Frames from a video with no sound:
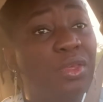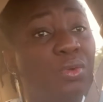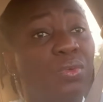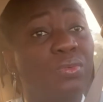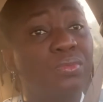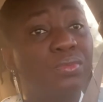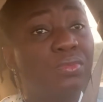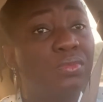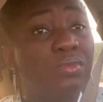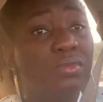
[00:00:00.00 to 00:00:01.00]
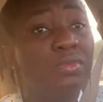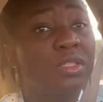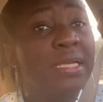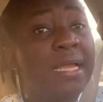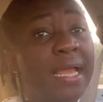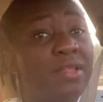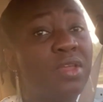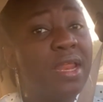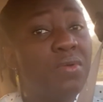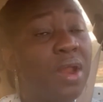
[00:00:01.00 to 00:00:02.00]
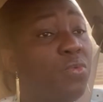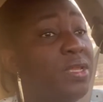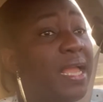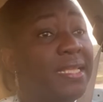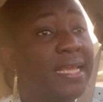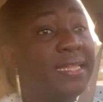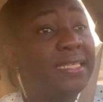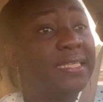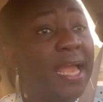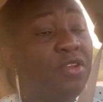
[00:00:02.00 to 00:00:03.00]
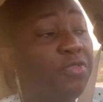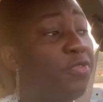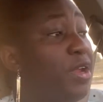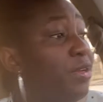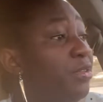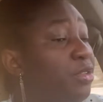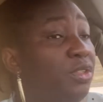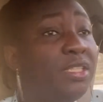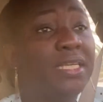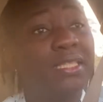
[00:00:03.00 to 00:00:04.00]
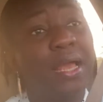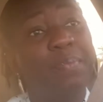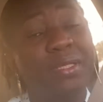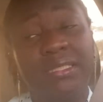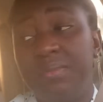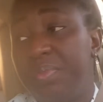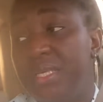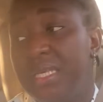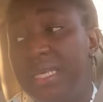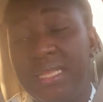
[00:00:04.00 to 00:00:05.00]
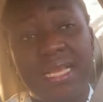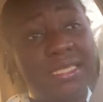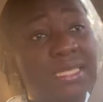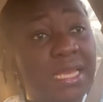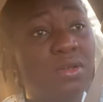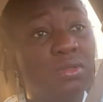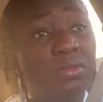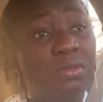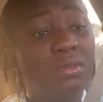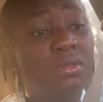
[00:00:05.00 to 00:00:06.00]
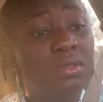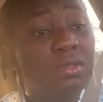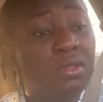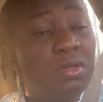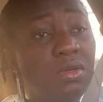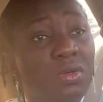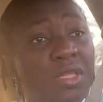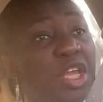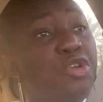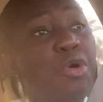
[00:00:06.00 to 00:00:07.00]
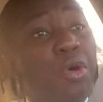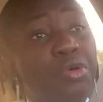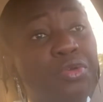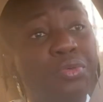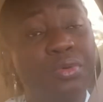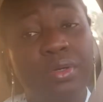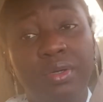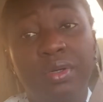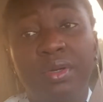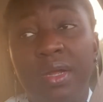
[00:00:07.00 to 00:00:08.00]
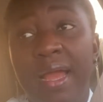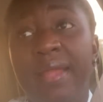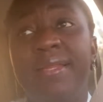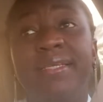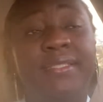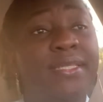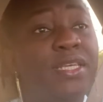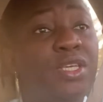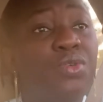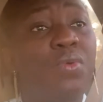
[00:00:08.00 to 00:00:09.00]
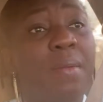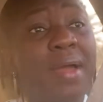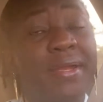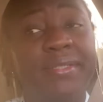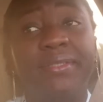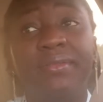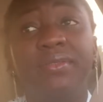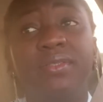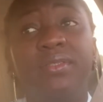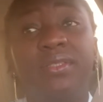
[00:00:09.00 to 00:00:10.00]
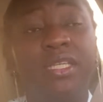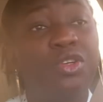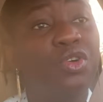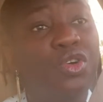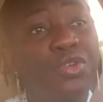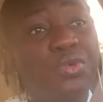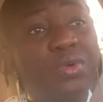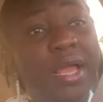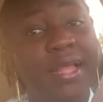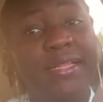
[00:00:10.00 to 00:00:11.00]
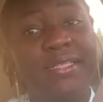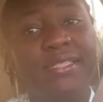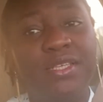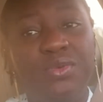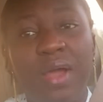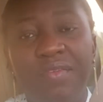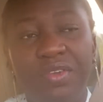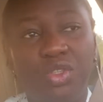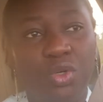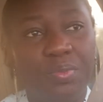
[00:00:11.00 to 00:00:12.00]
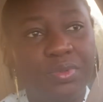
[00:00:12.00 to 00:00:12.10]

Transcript: you. I thought that when you're this kind of friend, you just happen to be in their circle. They know you and they see you are married. They know you and they see you have a job.